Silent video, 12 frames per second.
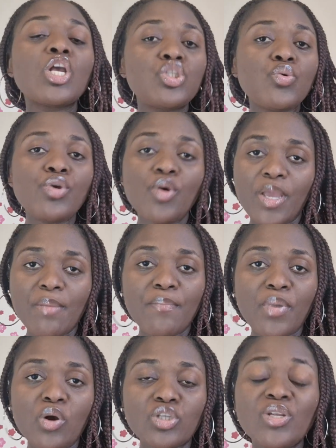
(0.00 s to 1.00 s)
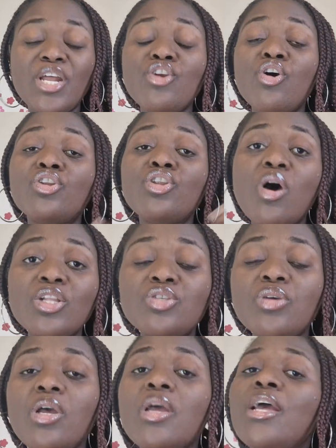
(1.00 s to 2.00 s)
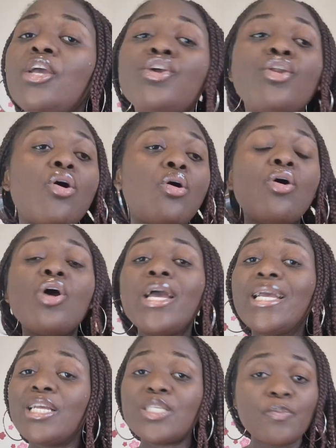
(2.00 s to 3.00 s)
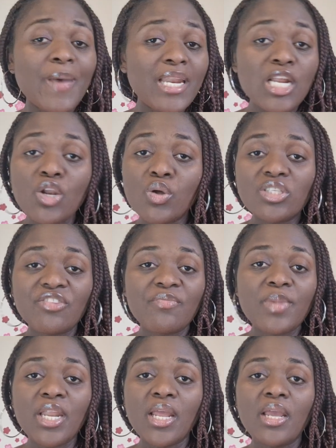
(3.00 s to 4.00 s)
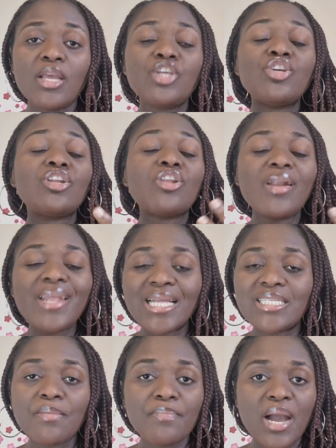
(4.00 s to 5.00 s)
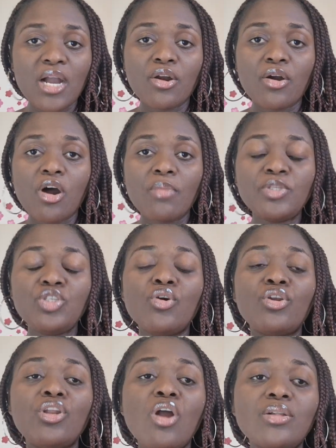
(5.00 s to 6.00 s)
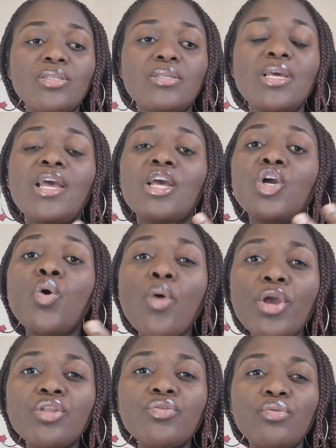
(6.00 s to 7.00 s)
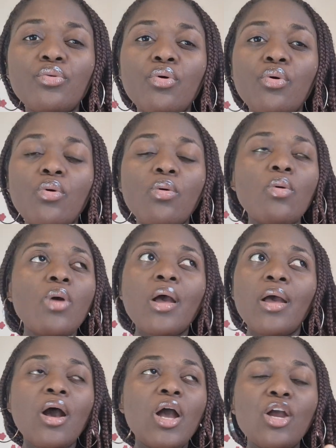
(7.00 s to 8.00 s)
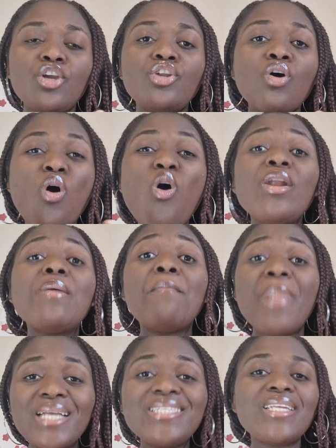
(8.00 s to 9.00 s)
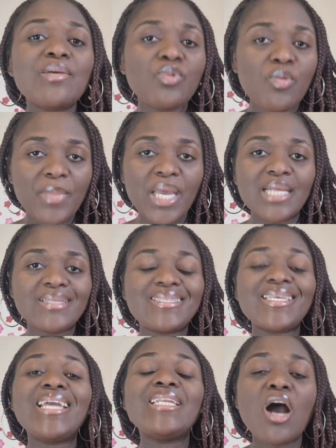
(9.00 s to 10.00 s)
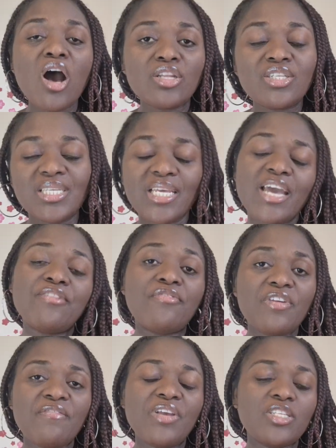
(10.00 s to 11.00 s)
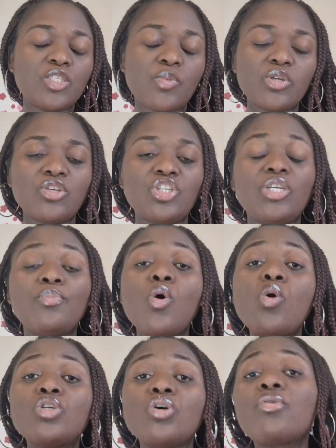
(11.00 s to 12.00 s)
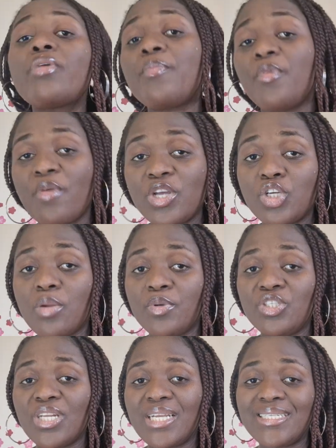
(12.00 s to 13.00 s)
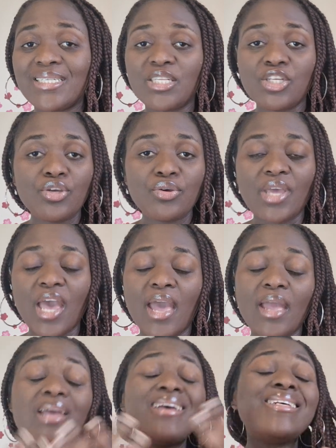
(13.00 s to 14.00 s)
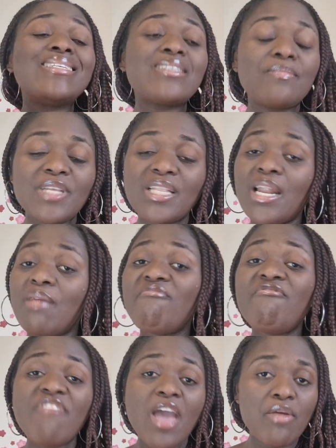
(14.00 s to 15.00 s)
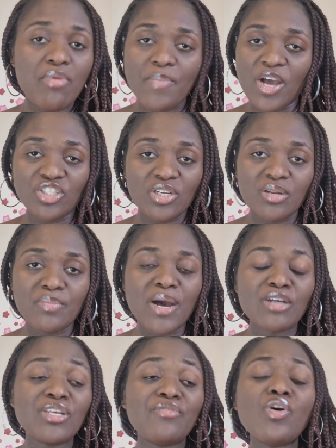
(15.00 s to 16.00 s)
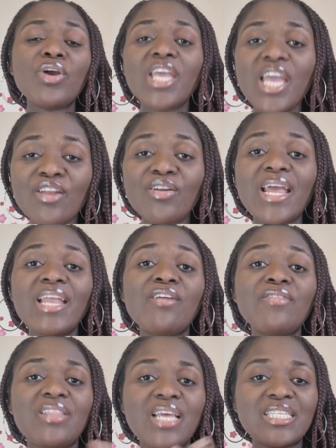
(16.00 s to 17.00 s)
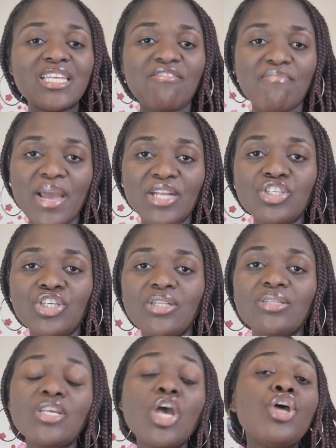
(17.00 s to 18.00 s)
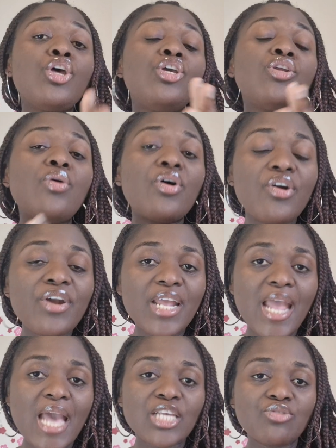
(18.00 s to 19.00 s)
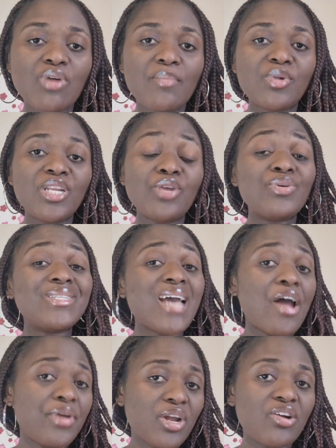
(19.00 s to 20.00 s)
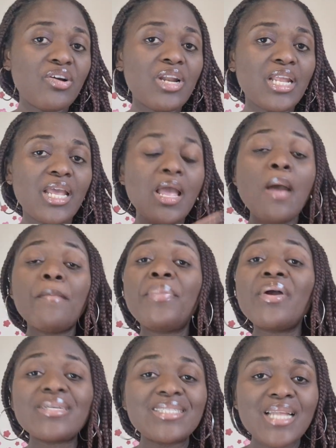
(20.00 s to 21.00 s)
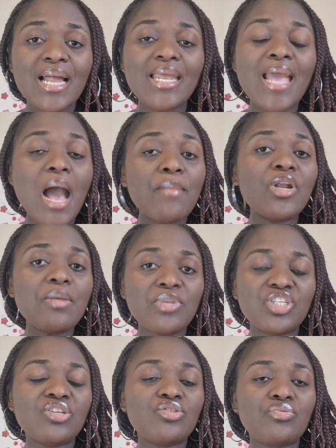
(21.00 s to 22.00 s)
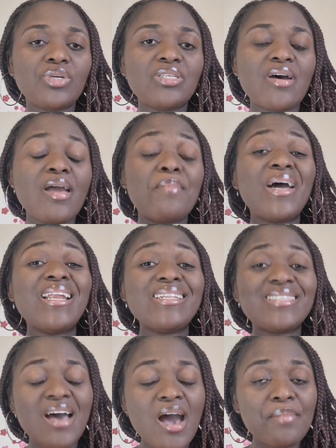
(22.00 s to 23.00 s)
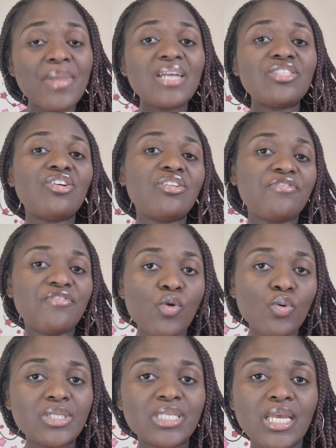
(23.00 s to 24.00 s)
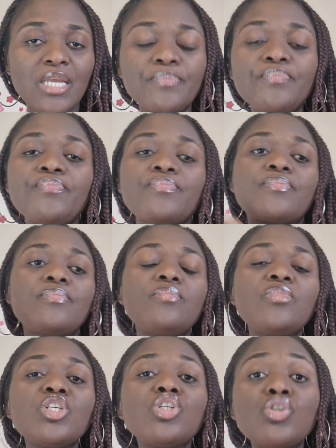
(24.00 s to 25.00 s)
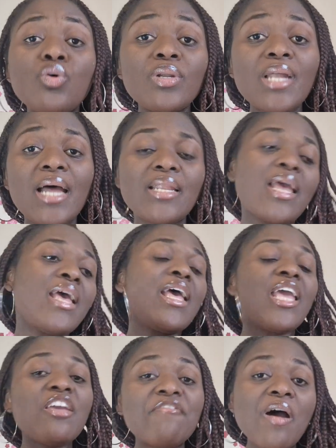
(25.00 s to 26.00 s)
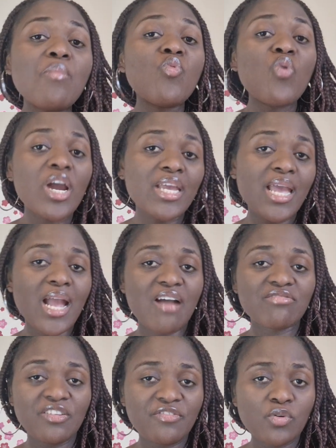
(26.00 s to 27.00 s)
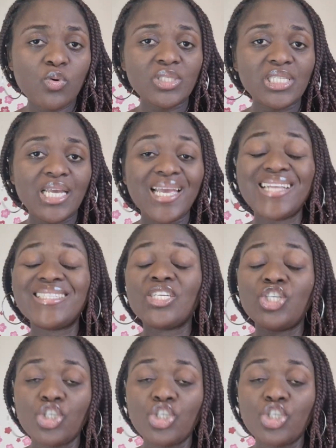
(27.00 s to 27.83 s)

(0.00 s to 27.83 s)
to your inbox so that you're not, you know, spending lots of money, you're not getting bankrupt, you're not going through, you know, unimaginable means in order to get free visa sponsorship. Also, career progression opportunities in the UK, something that I'm very passionate about. So if you're keen on any of the things that I've mentioned, you know, earning extra money, retiring early, personally, I'm on a mission to retire by the time I turn 40, so that if I'm working after 40, it's a